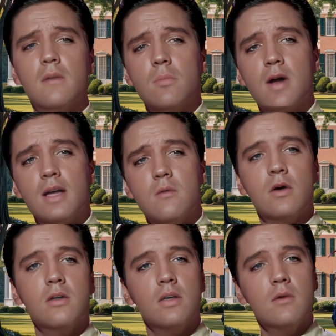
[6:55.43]
and Black
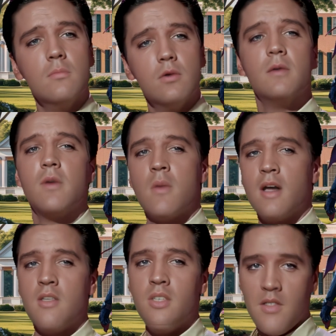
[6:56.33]
American unemployment
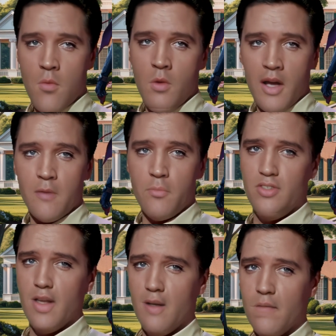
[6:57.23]
by
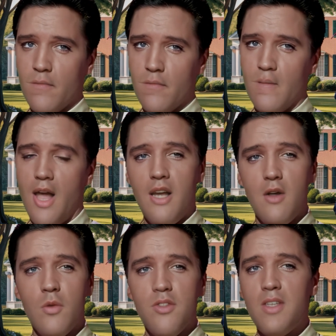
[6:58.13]
6.8%.
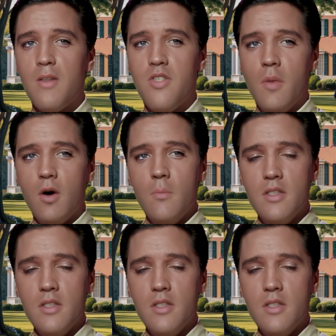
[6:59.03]
80% of small